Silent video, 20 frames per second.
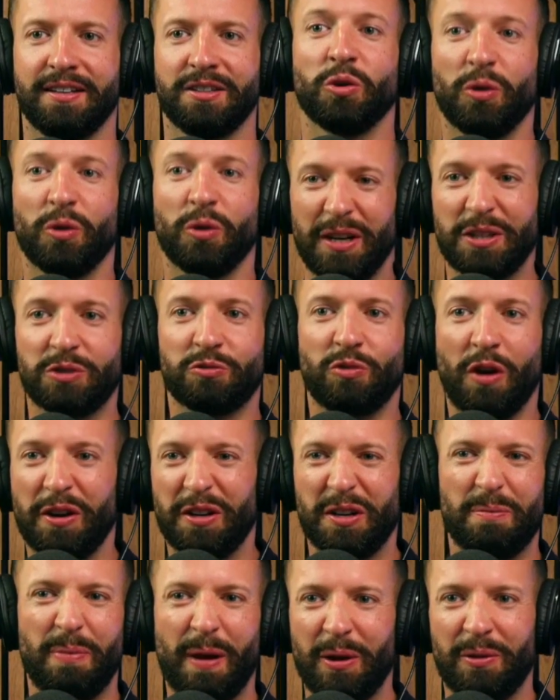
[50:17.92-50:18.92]
So it is
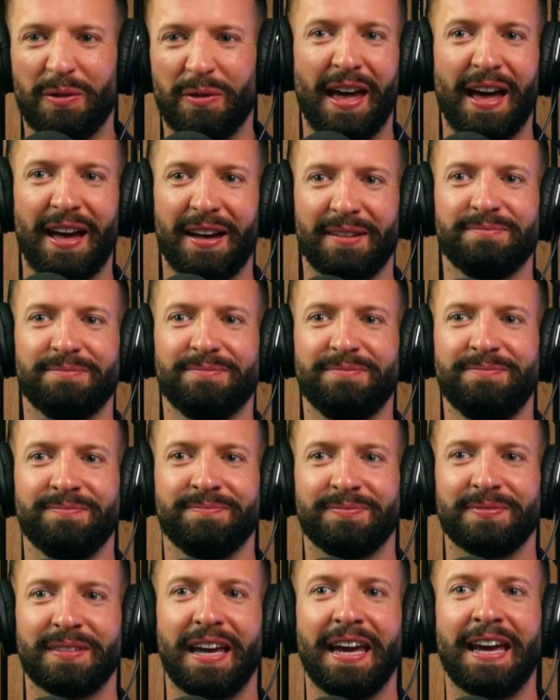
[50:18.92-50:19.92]
round about that
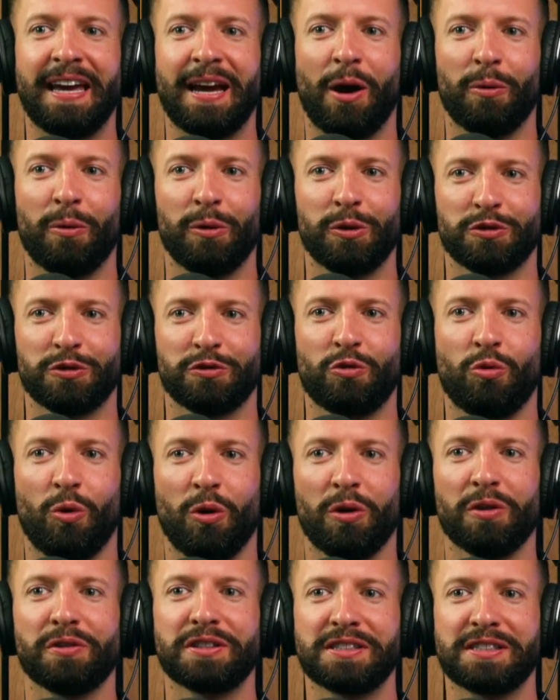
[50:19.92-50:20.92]
8 hours of
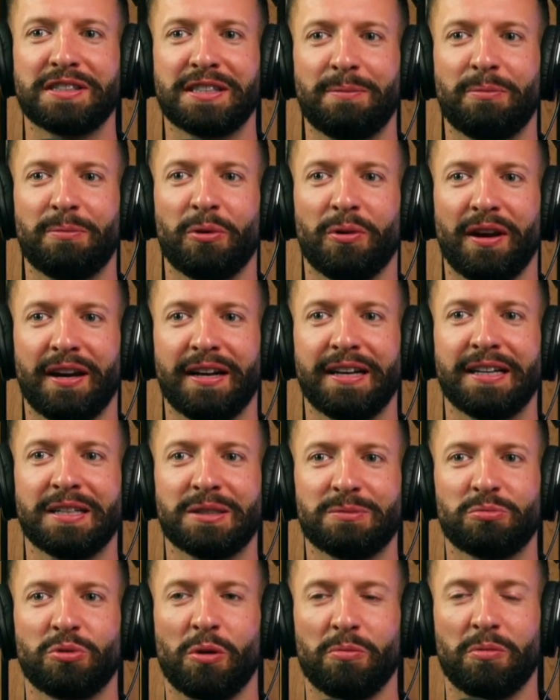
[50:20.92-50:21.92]
quality sleep per night is
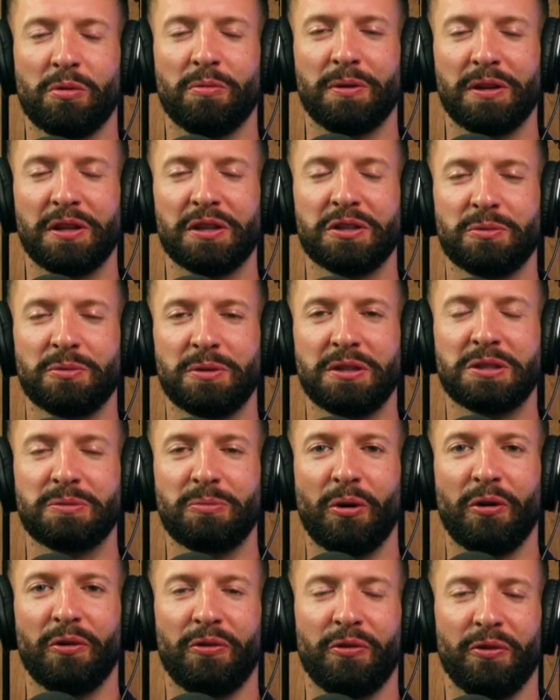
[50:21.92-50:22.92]
probably the sweet
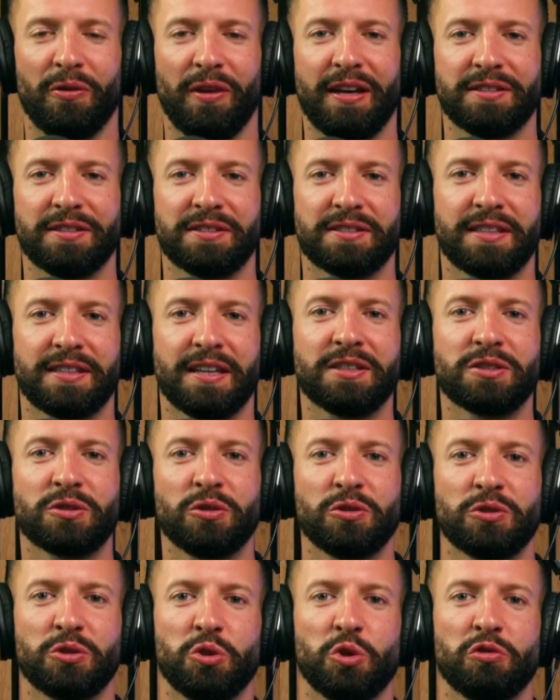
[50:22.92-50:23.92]
spot. So that's
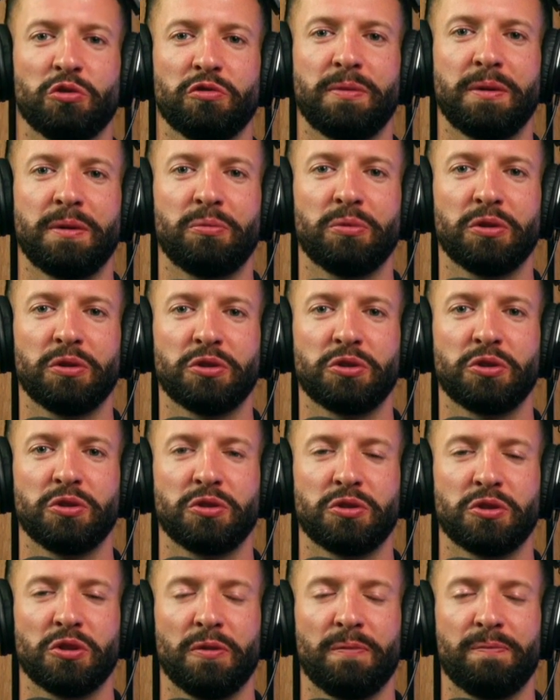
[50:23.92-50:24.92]
good to know for people to
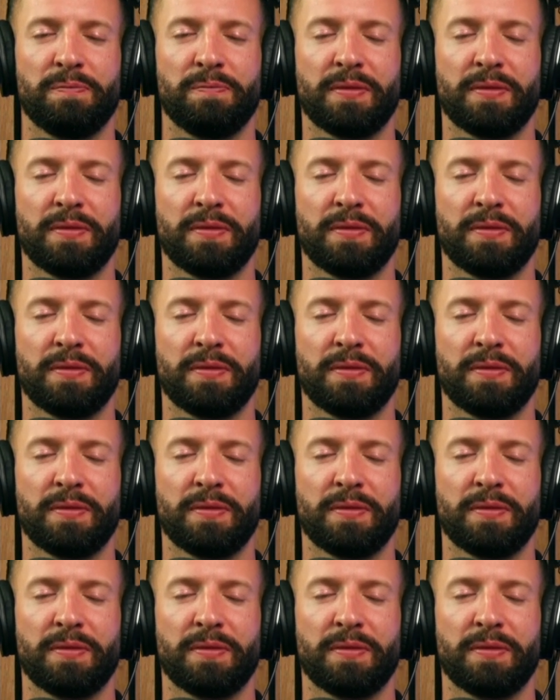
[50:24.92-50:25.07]
shoot to.